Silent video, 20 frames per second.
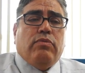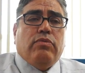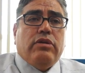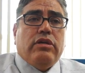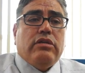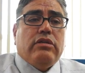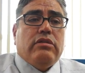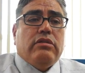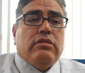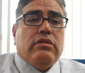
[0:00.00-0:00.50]

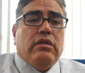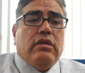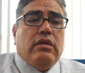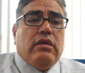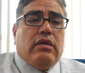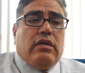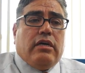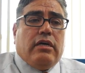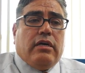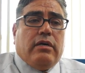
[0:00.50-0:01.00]
real
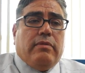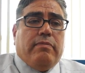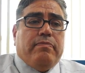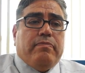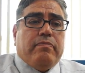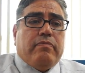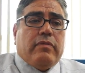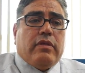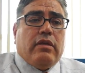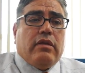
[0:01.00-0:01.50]

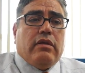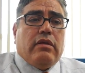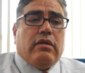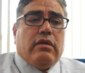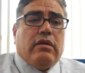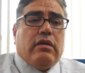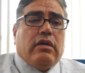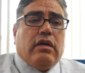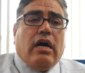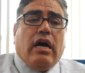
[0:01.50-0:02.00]

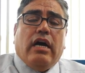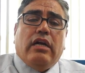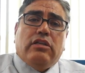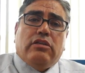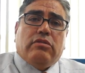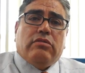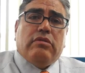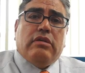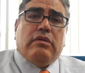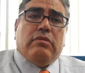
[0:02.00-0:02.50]

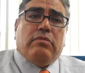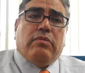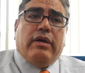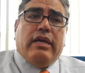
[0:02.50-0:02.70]
concrete